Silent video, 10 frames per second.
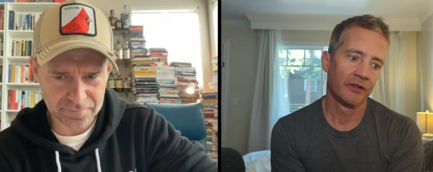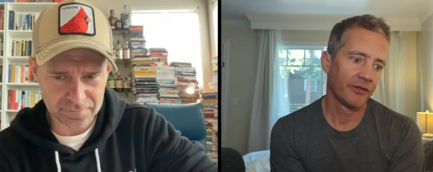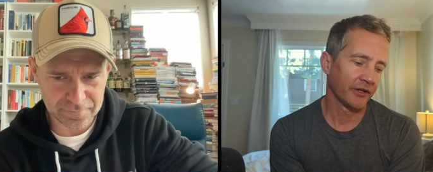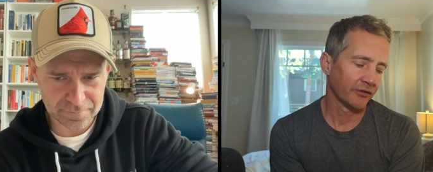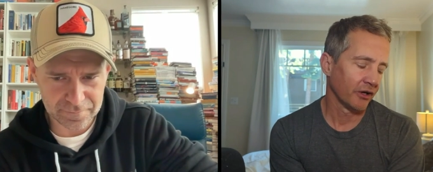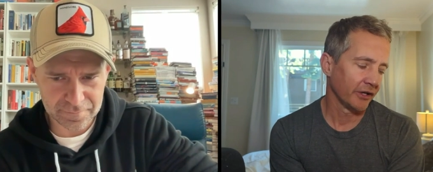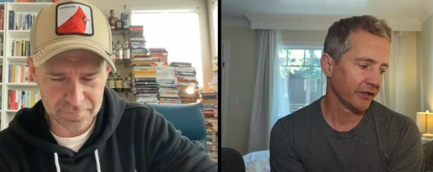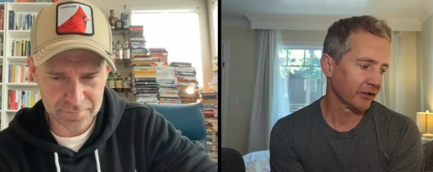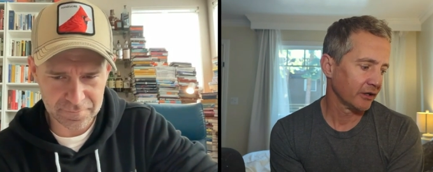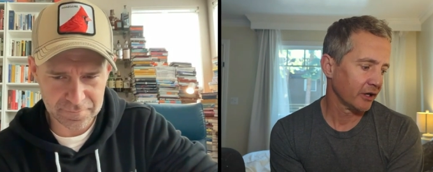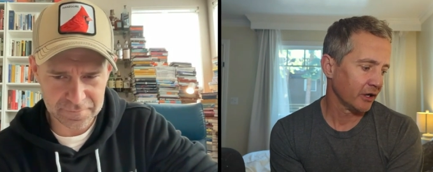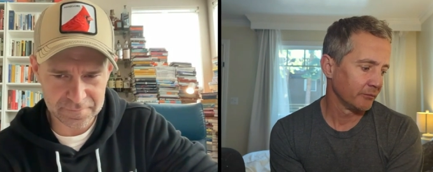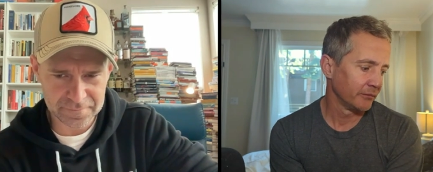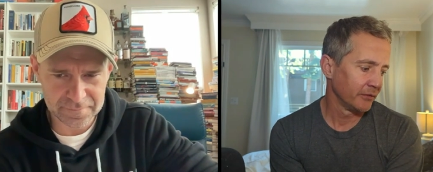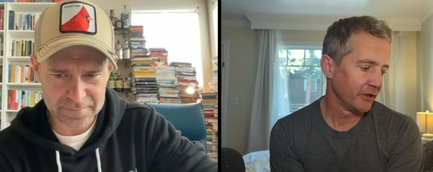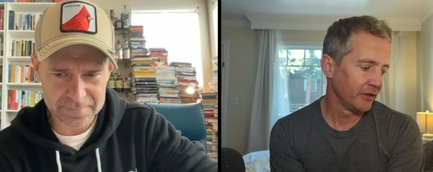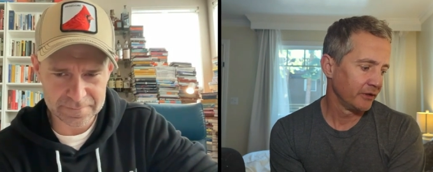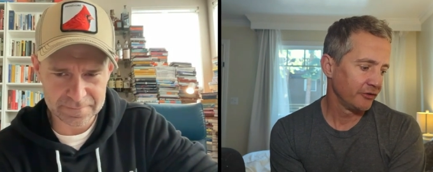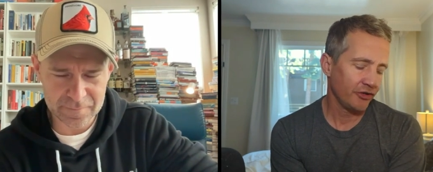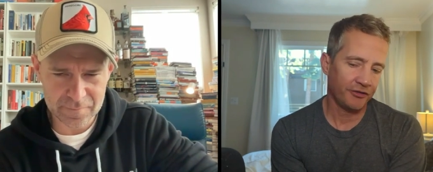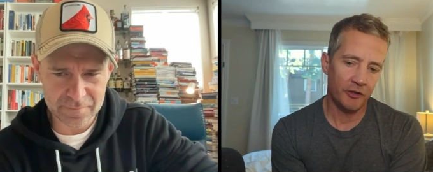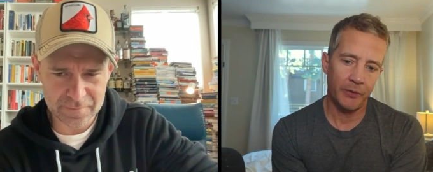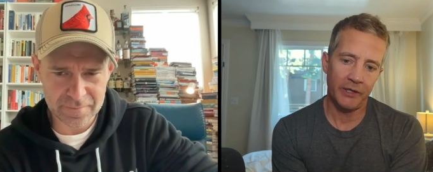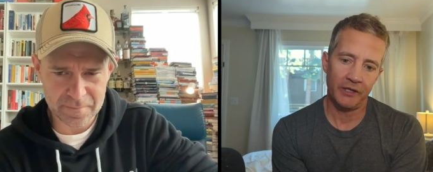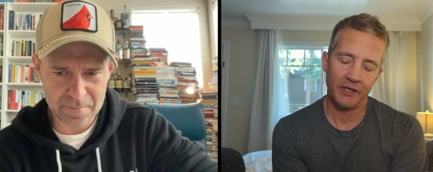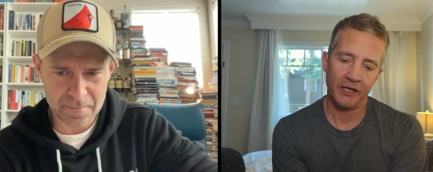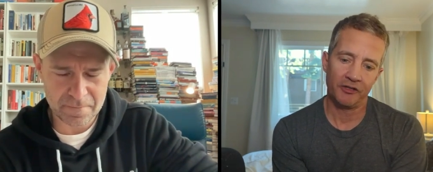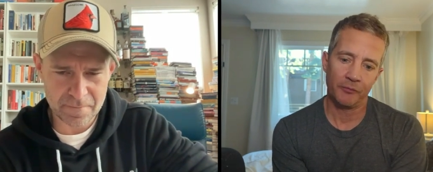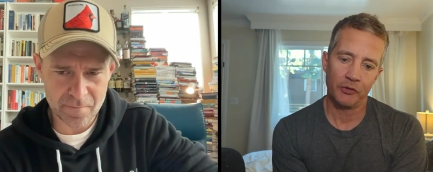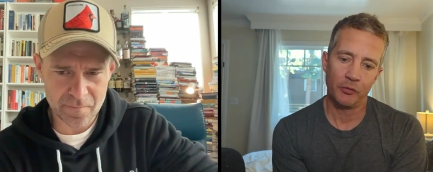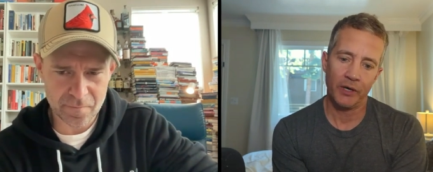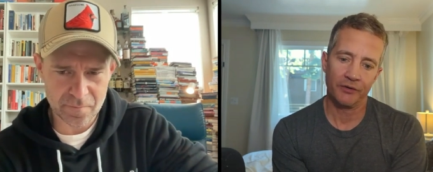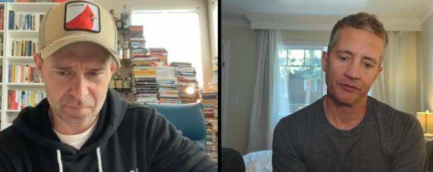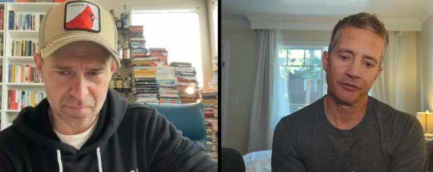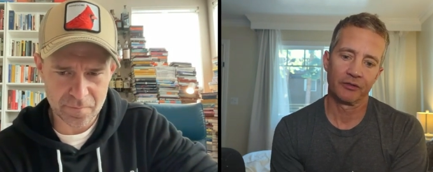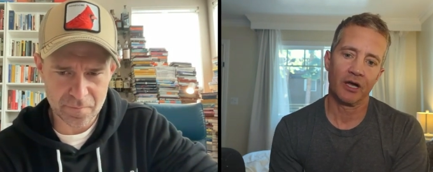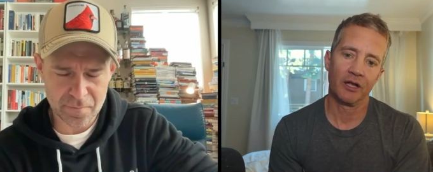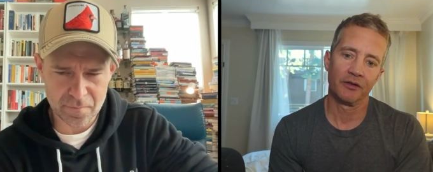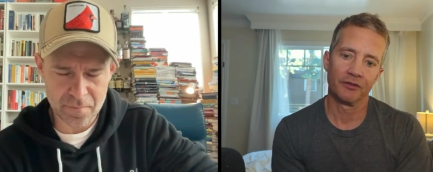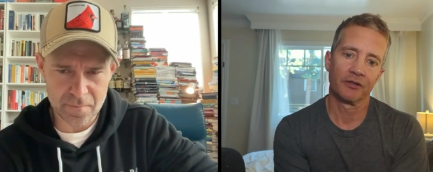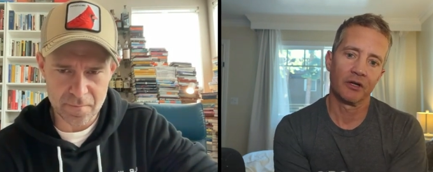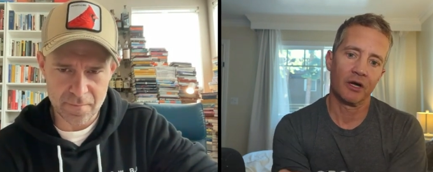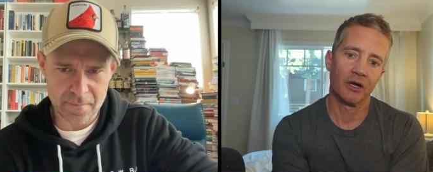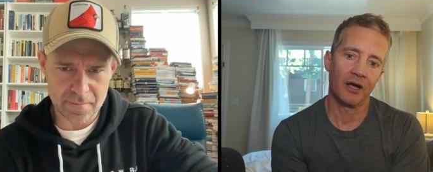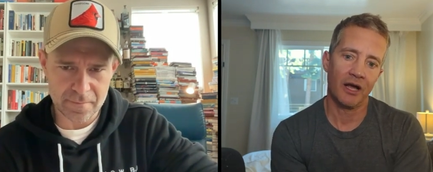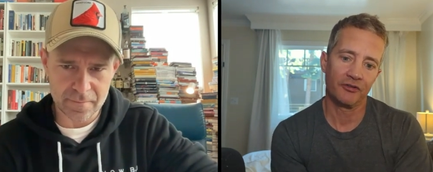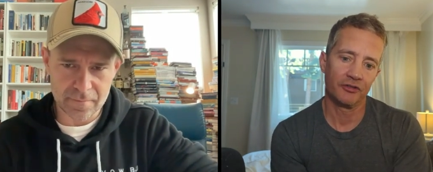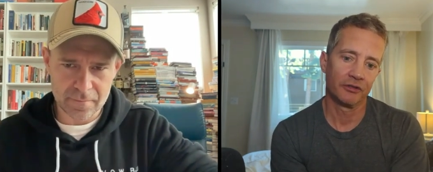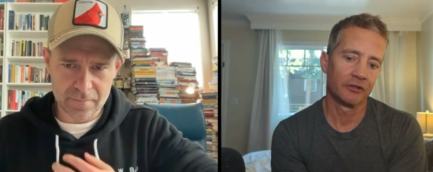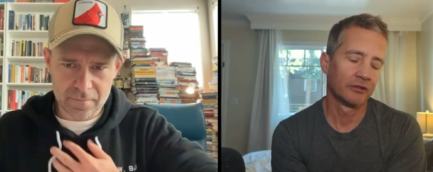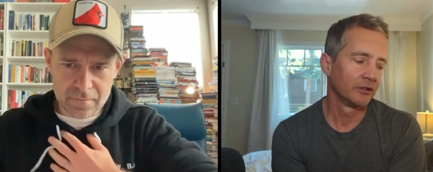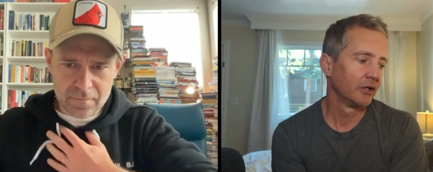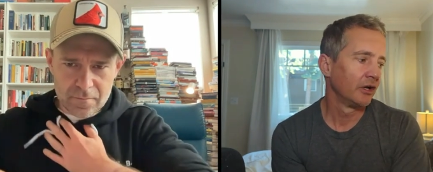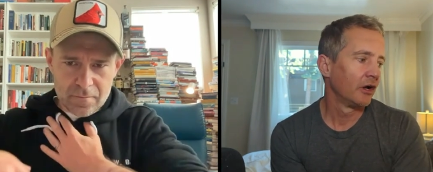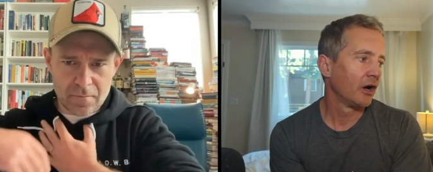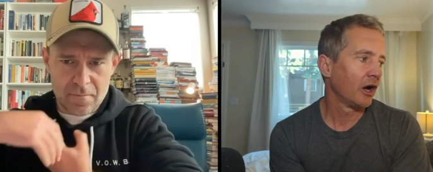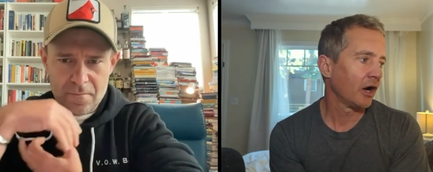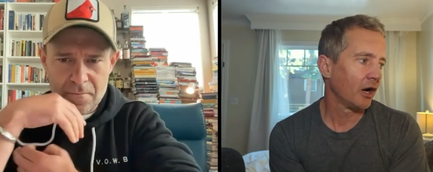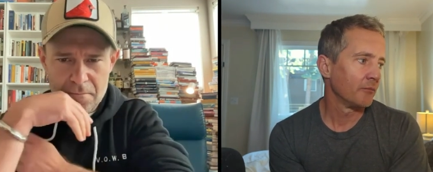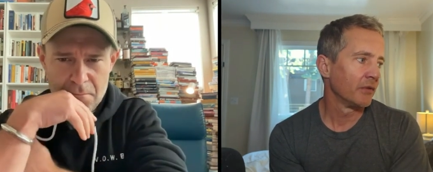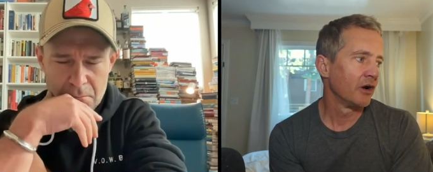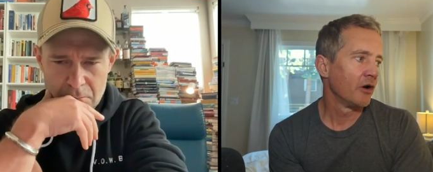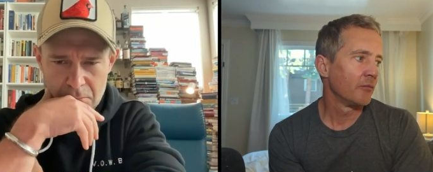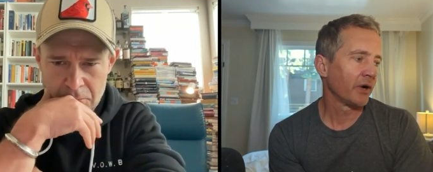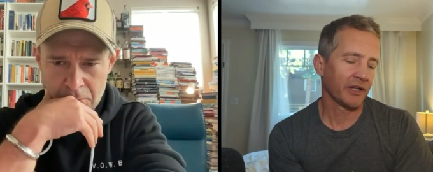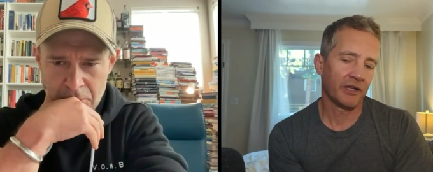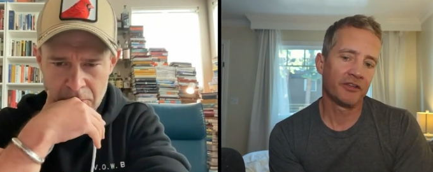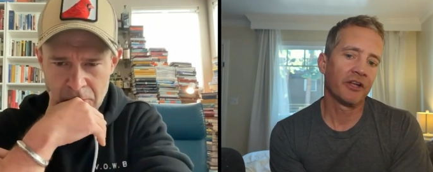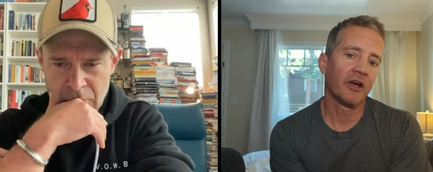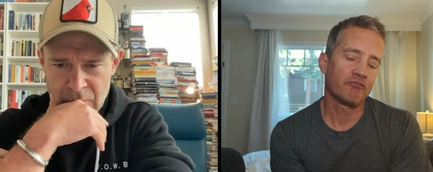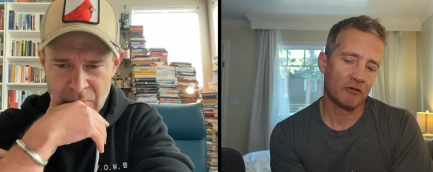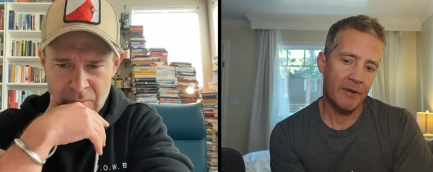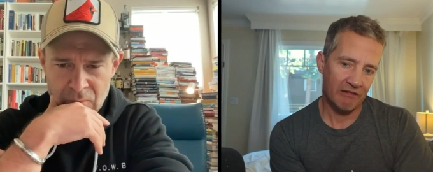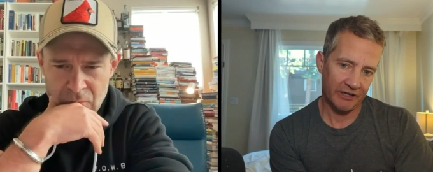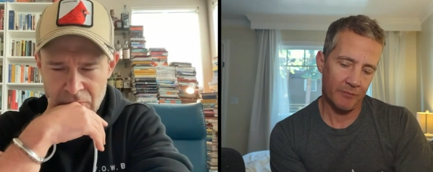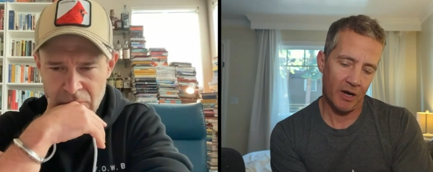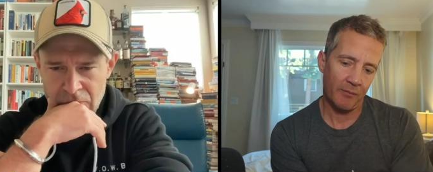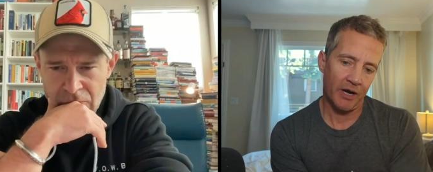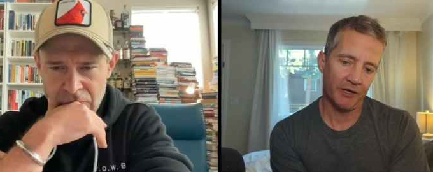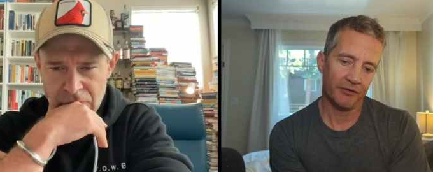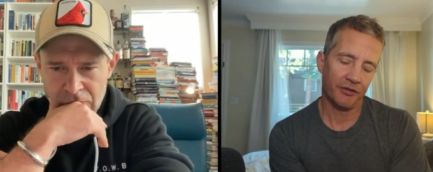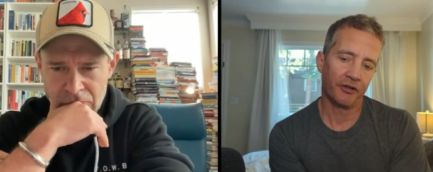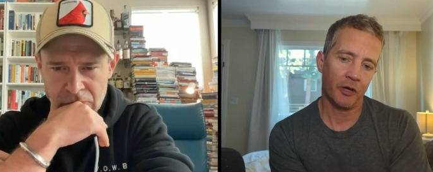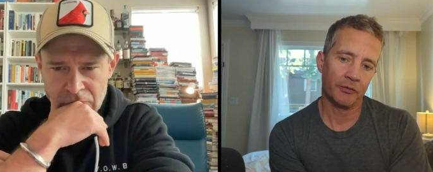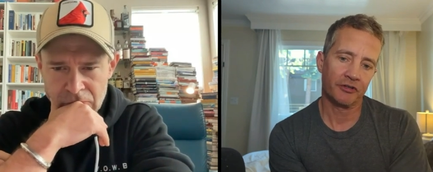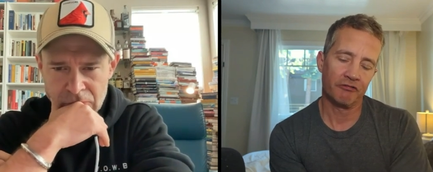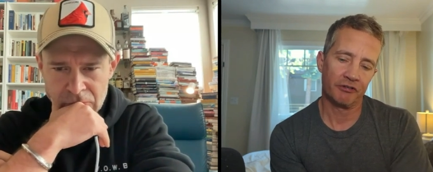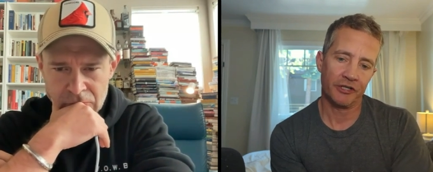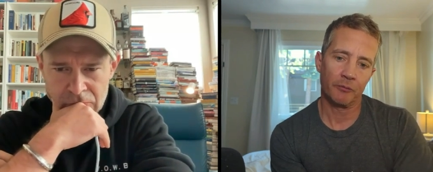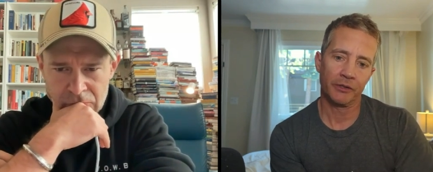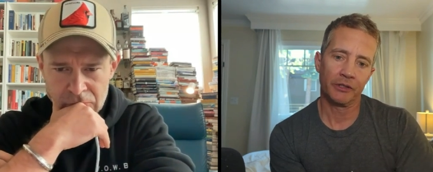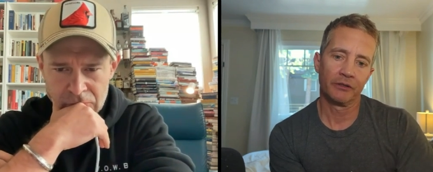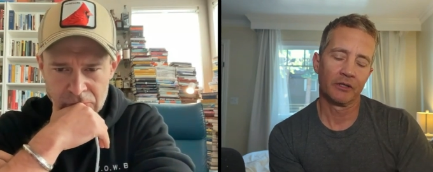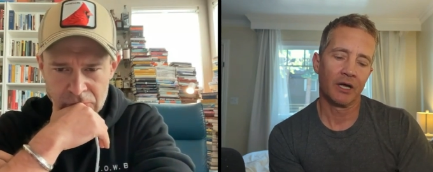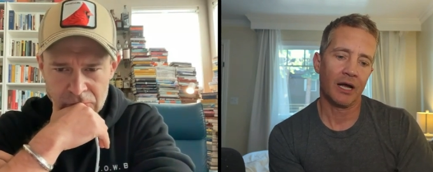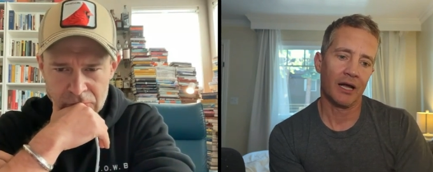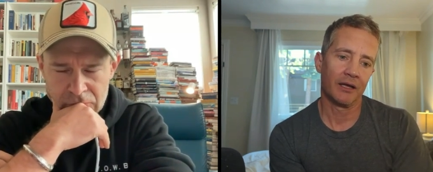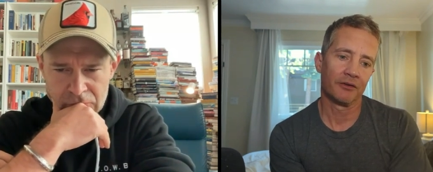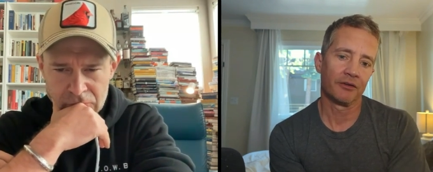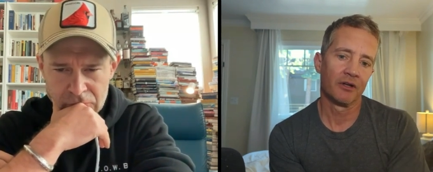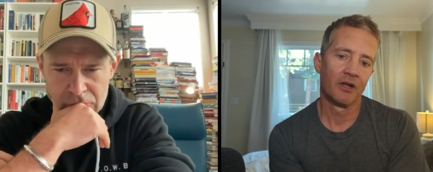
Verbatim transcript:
Speaker 1: things like GCP and AWS and Azure. But it's primarily, in my mind, it's a cybersecurity company, and